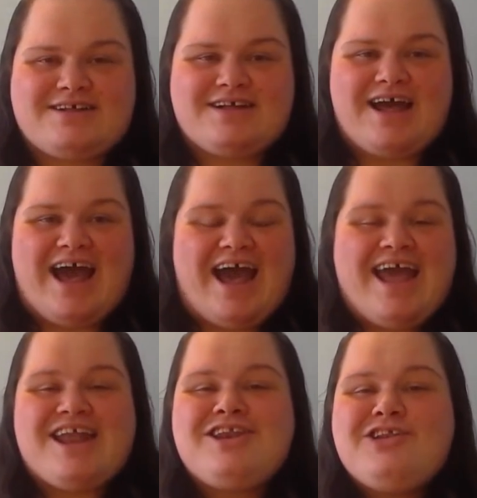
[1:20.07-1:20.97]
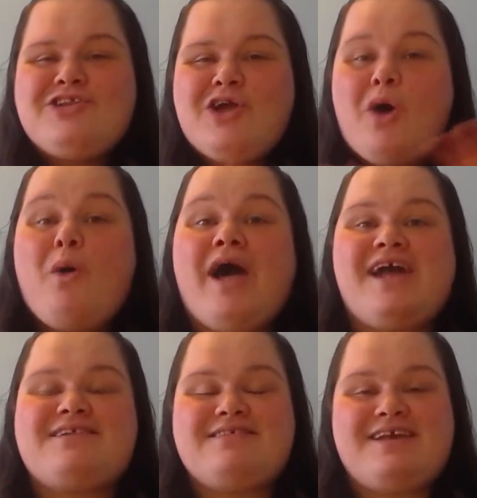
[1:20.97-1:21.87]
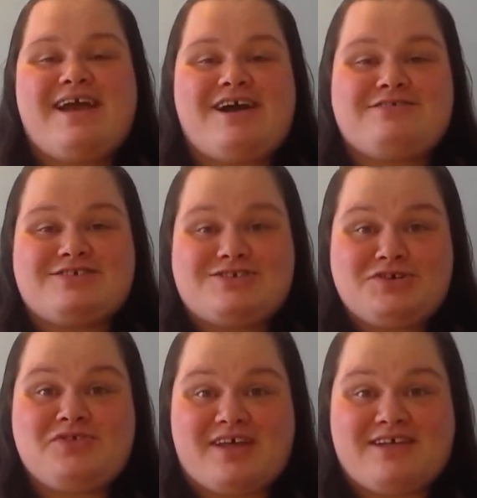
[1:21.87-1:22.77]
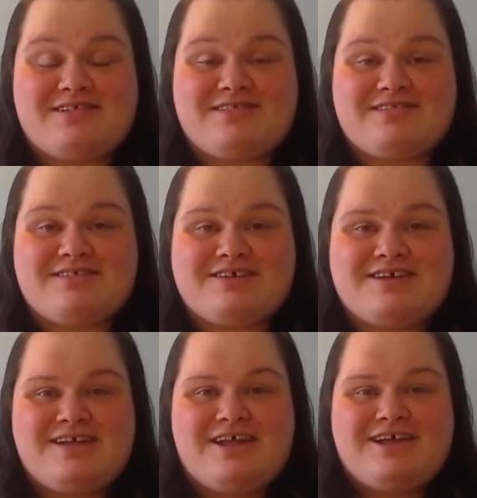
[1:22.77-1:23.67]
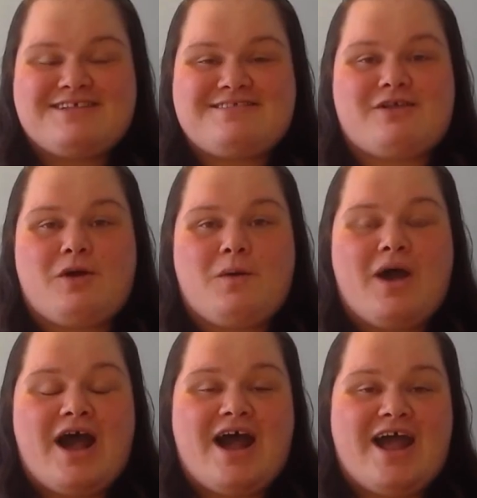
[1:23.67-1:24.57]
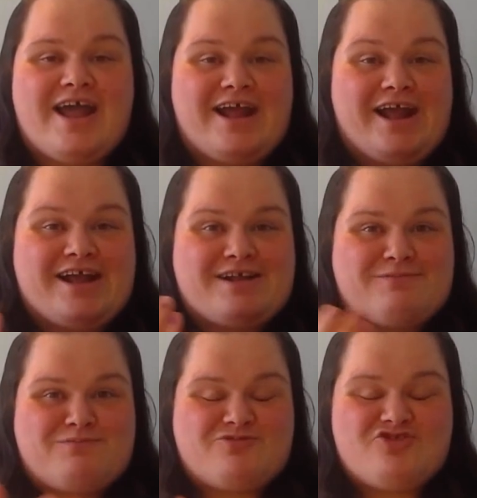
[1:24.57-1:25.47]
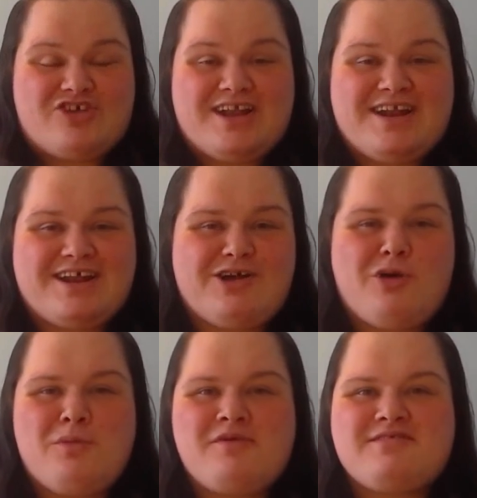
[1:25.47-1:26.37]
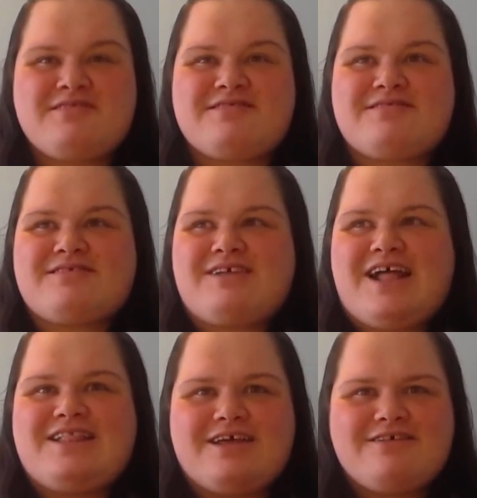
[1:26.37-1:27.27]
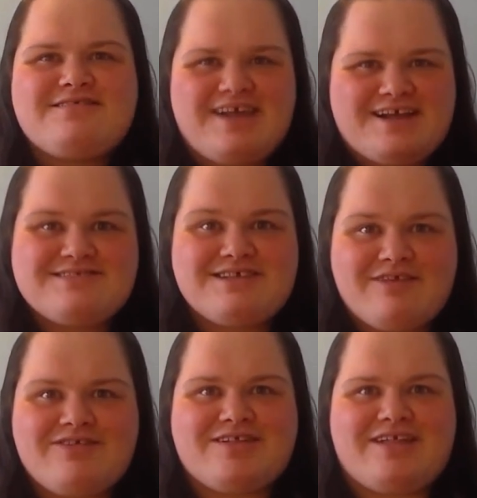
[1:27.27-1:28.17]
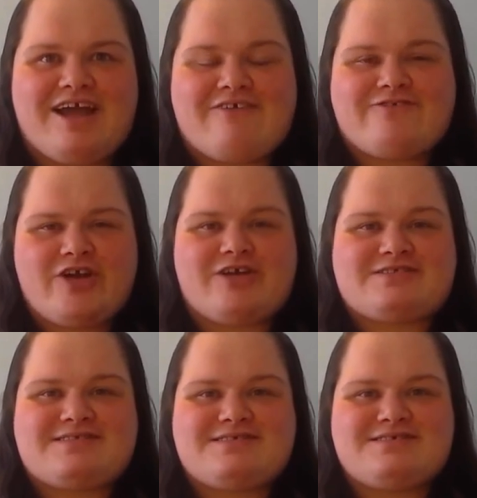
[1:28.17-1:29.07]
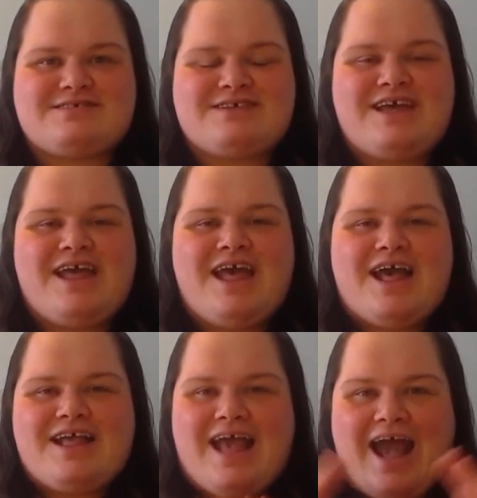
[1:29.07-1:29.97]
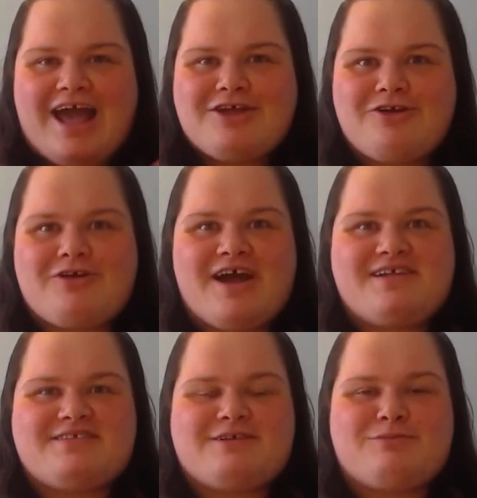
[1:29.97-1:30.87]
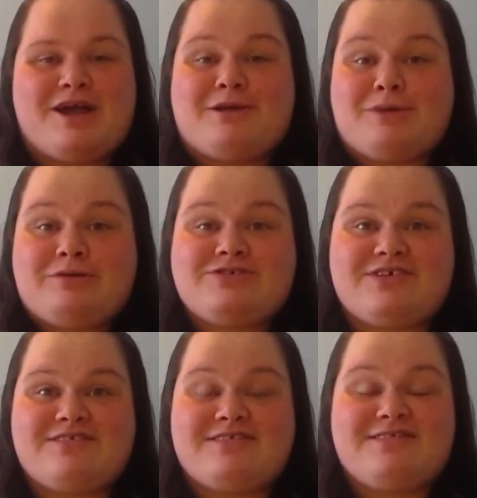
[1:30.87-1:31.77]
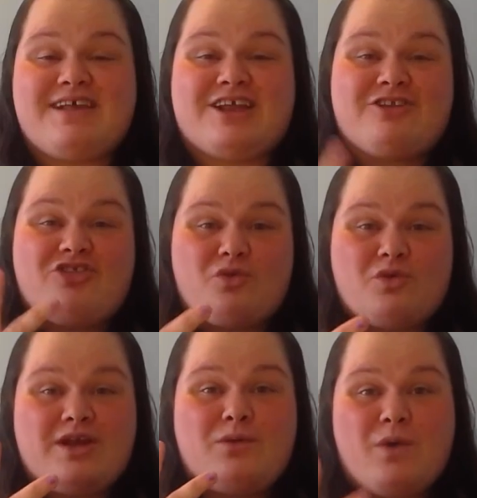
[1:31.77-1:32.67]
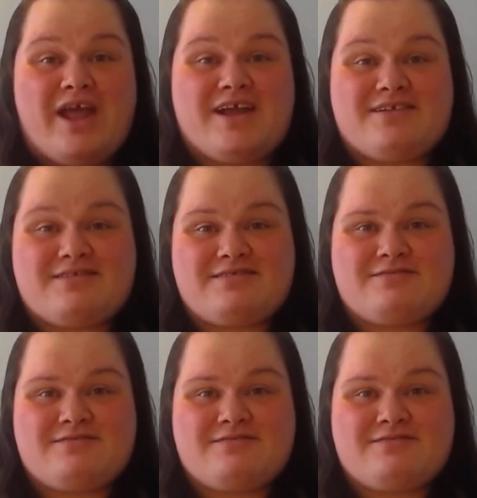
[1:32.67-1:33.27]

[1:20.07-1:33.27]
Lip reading: I had no idea how to do this, so I treated it almost a little scientifically at first, categorizing my emotions in 3 ways.